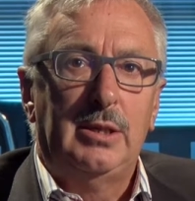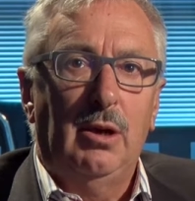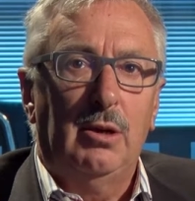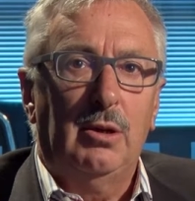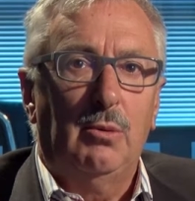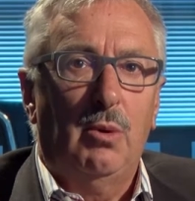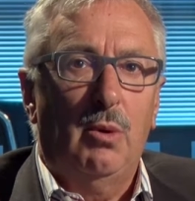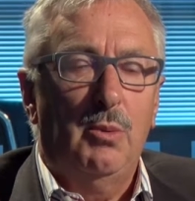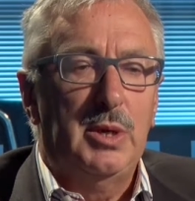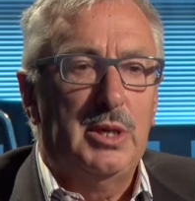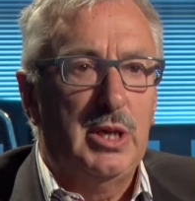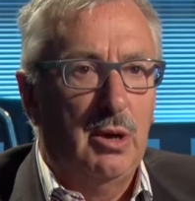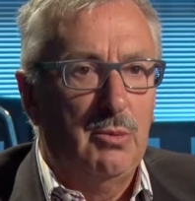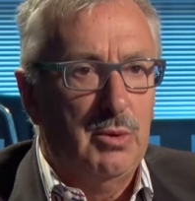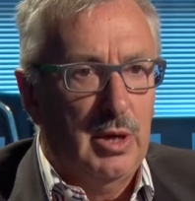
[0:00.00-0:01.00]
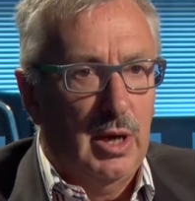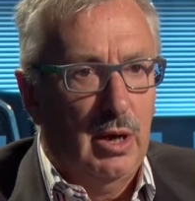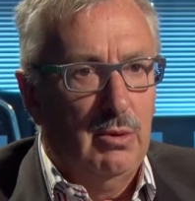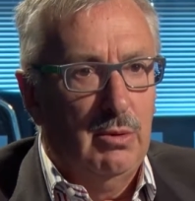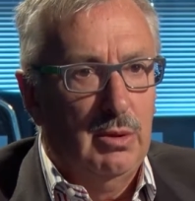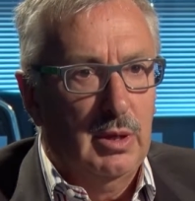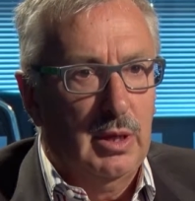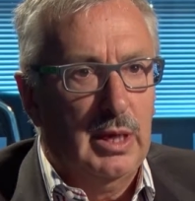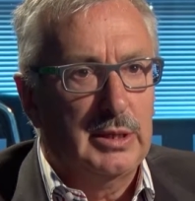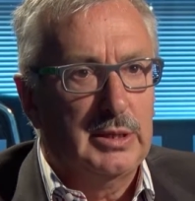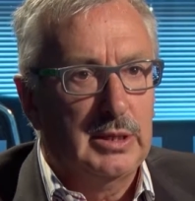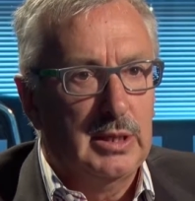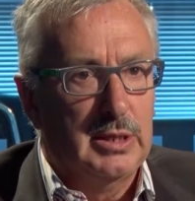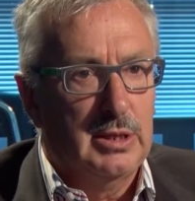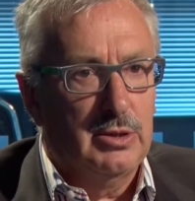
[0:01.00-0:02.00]
not what we don't know that gets
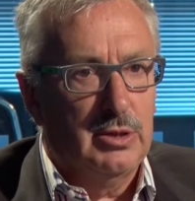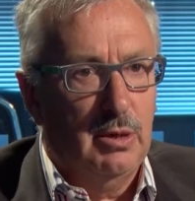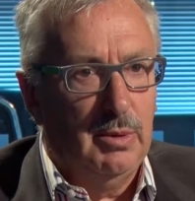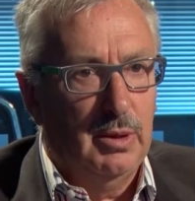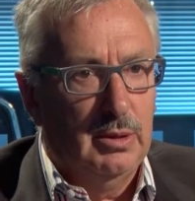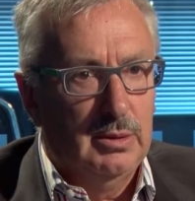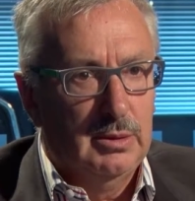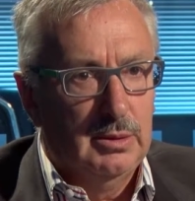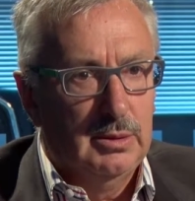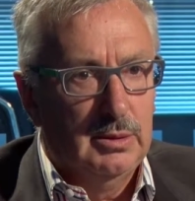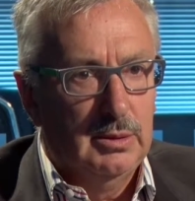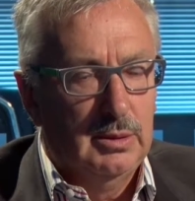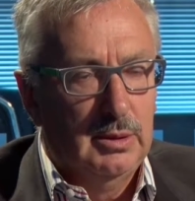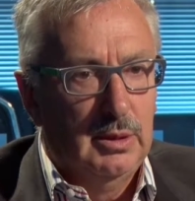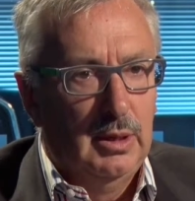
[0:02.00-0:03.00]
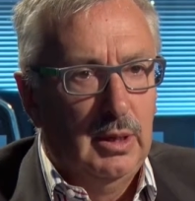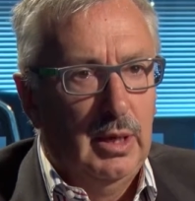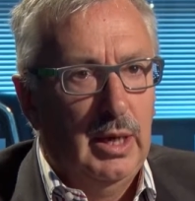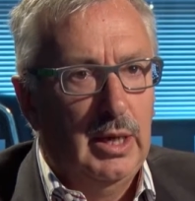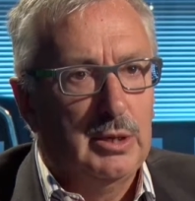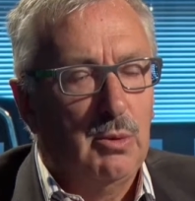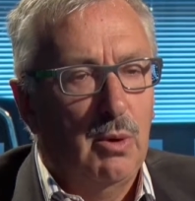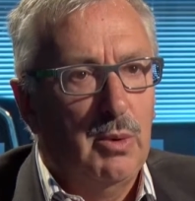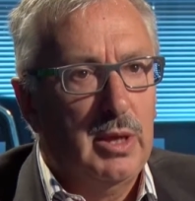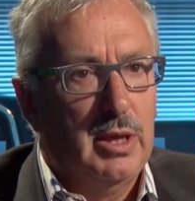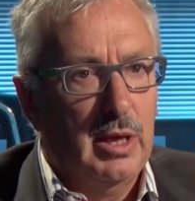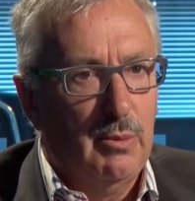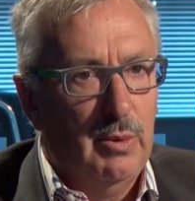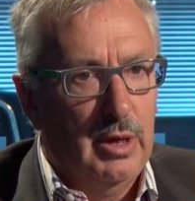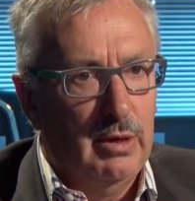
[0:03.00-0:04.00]
us into trouble. It's what we
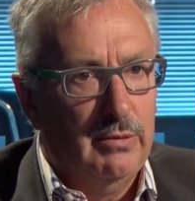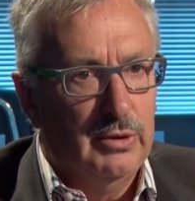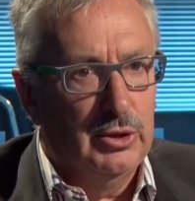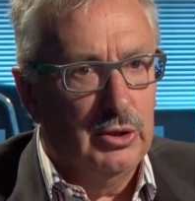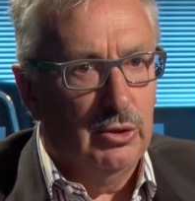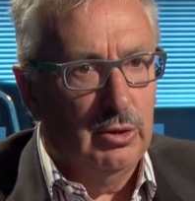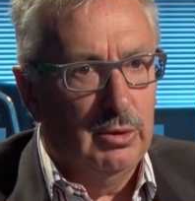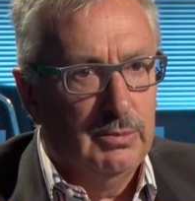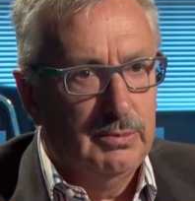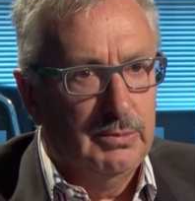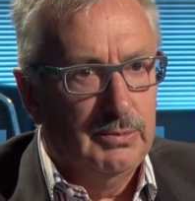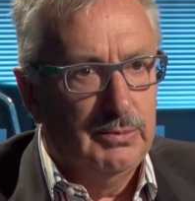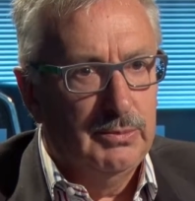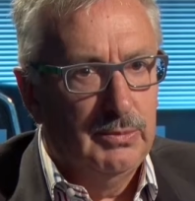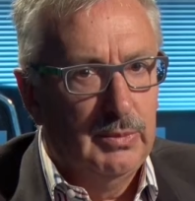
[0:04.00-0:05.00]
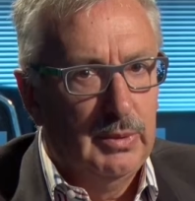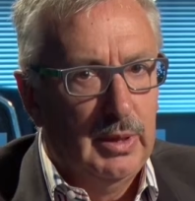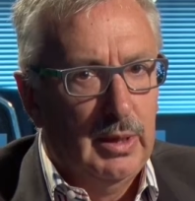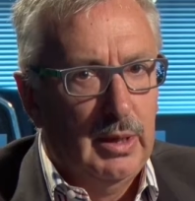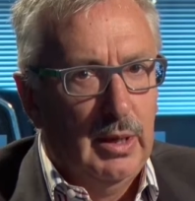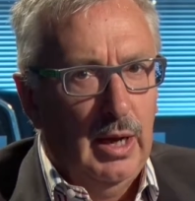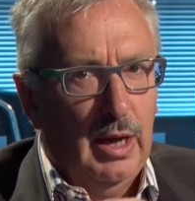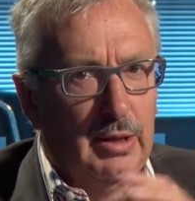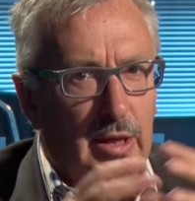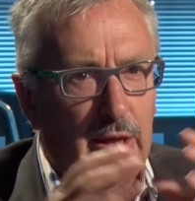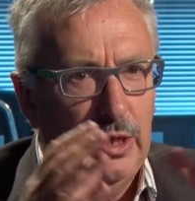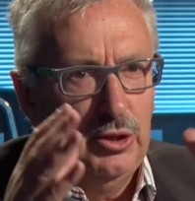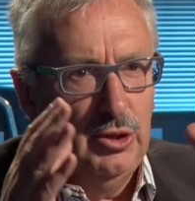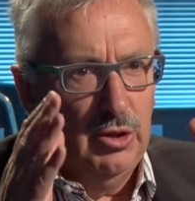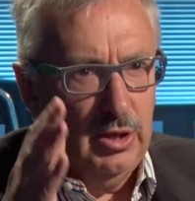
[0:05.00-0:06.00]
think we know for sure. And the
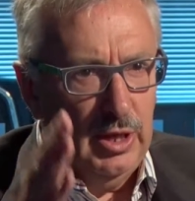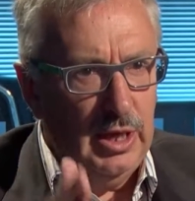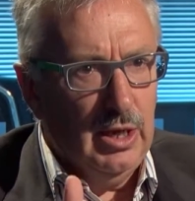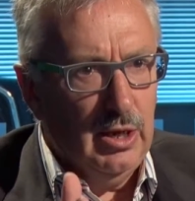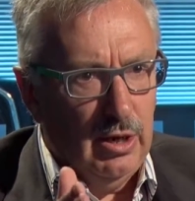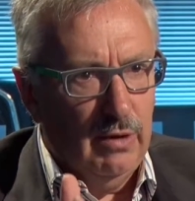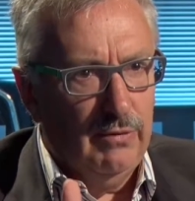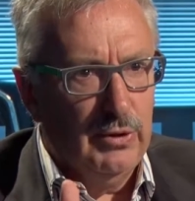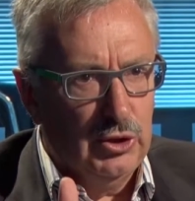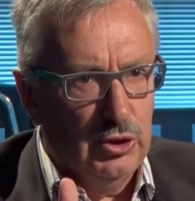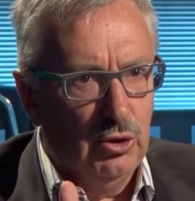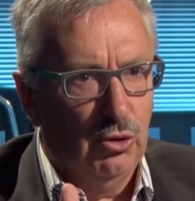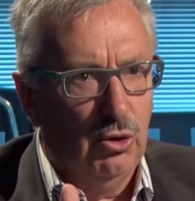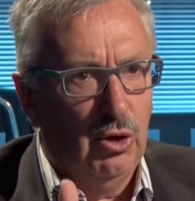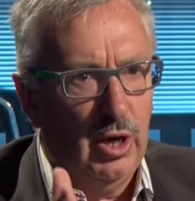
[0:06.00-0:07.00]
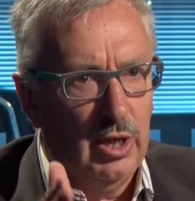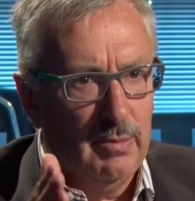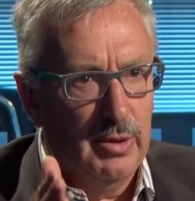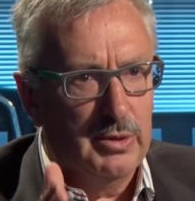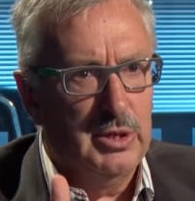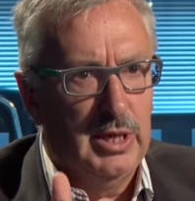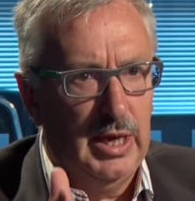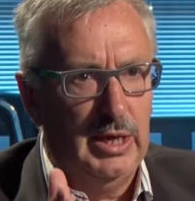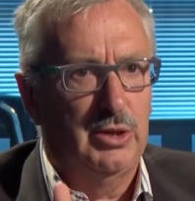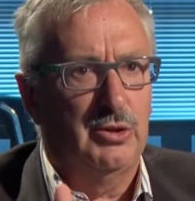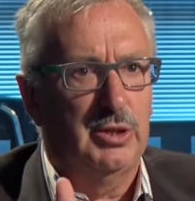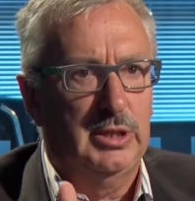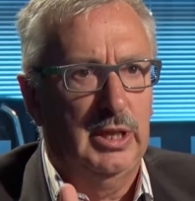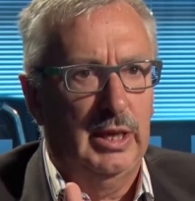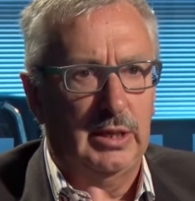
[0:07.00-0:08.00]
things you think you know for sure are the most
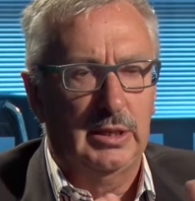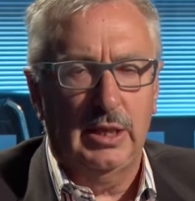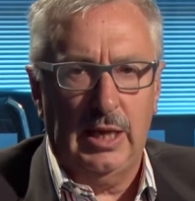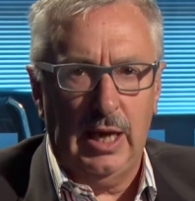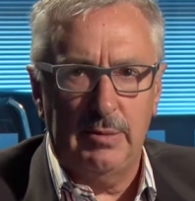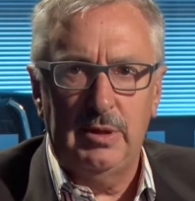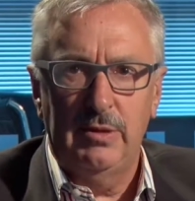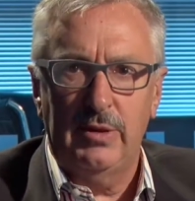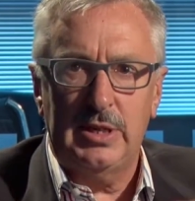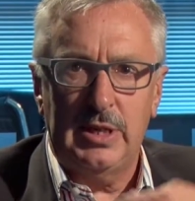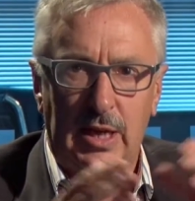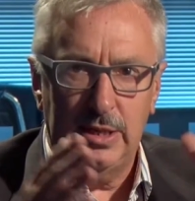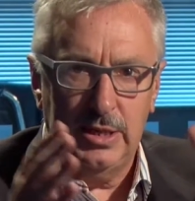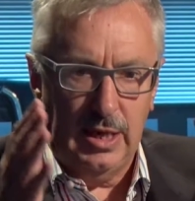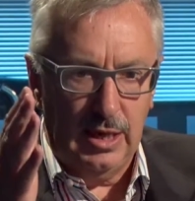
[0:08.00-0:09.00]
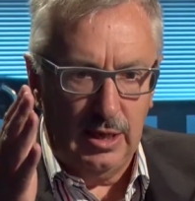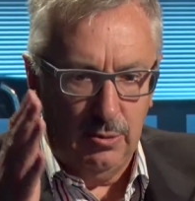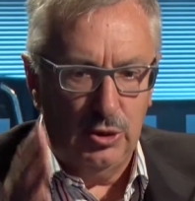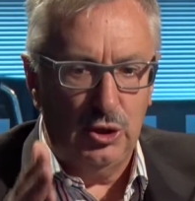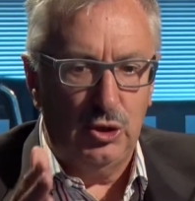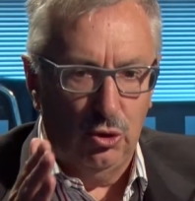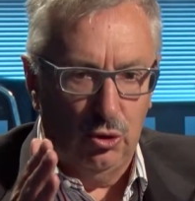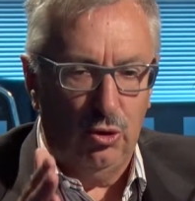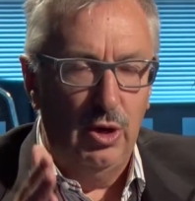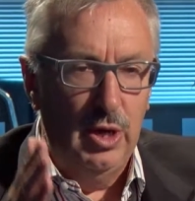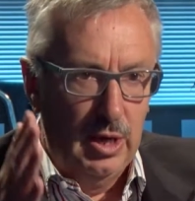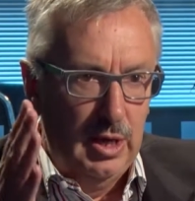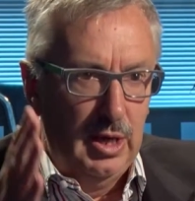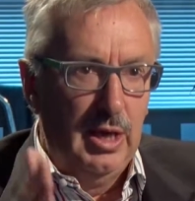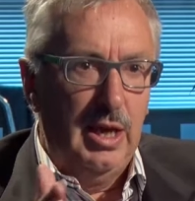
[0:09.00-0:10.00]
dangerous things. The captain of the Titanic was sure
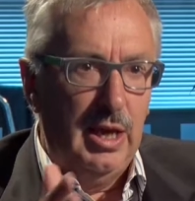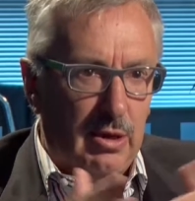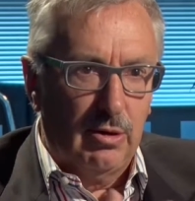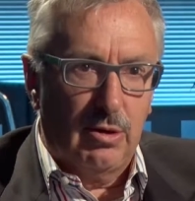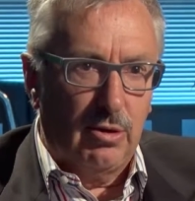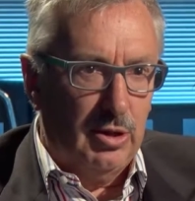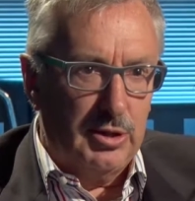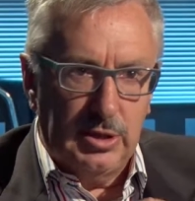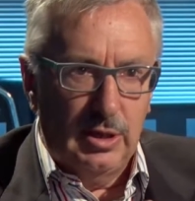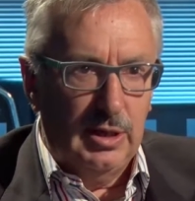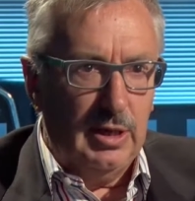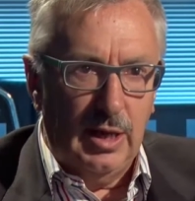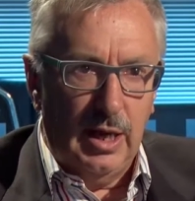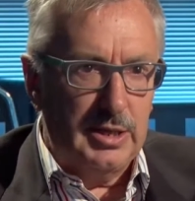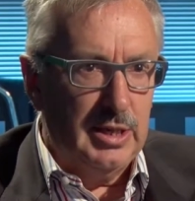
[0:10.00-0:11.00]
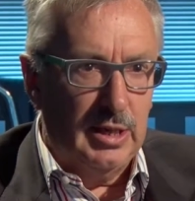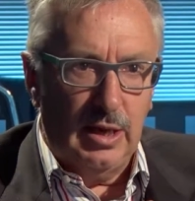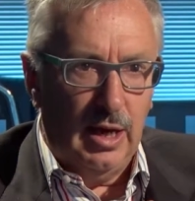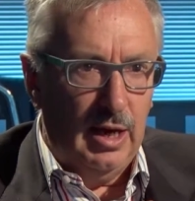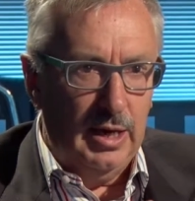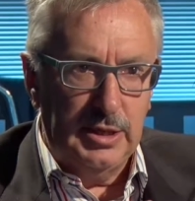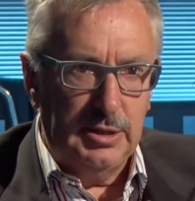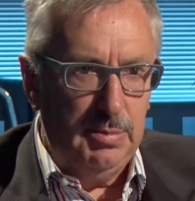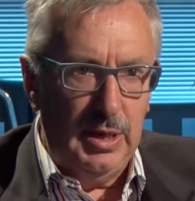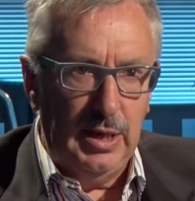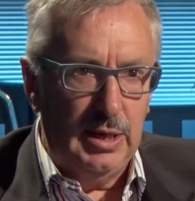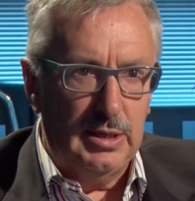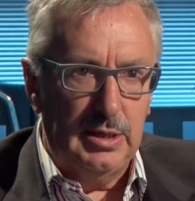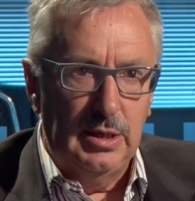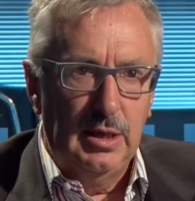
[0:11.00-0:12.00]
he could cross the Atlantic at high
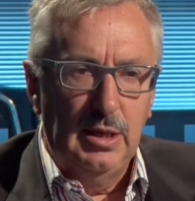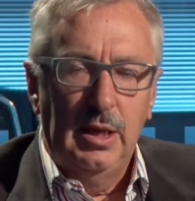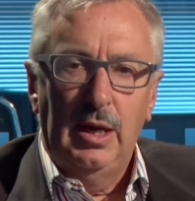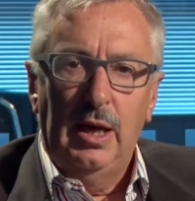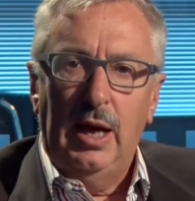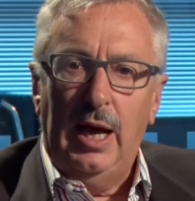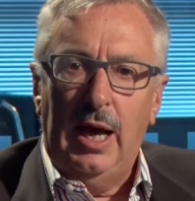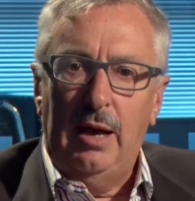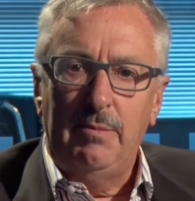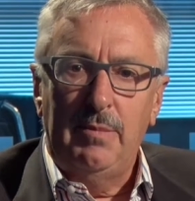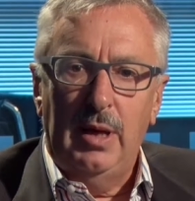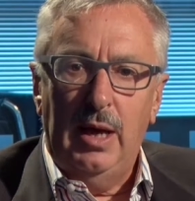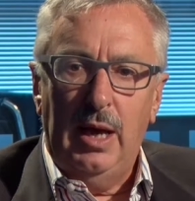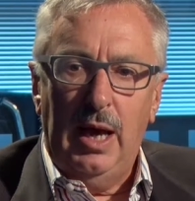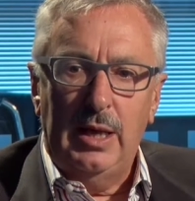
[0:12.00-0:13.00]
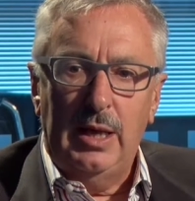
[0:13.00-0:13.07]
speed. Recently